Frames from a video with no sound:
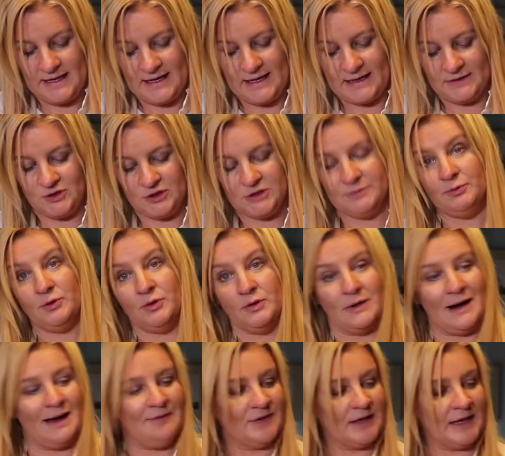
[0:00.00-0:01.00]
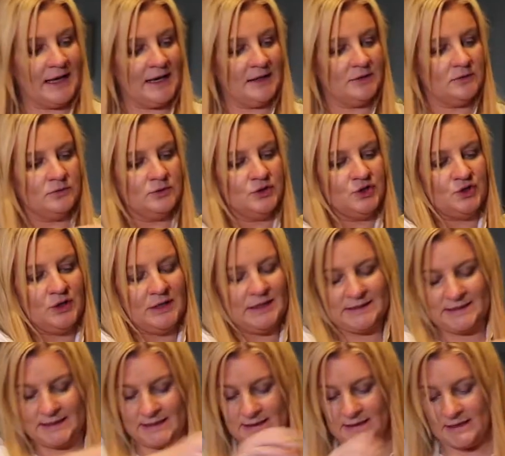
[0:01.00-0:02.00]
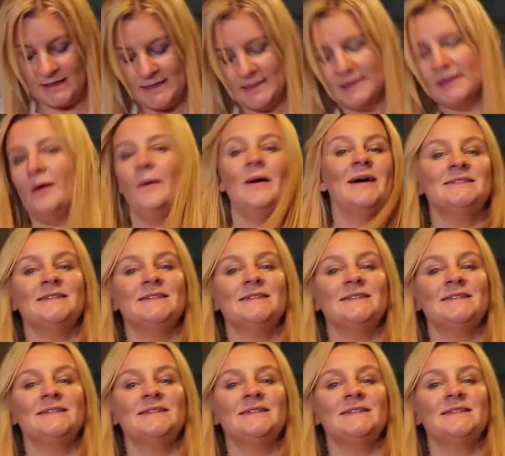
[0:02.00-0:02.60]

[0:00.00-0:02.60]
And just put your avocado straight in. Now,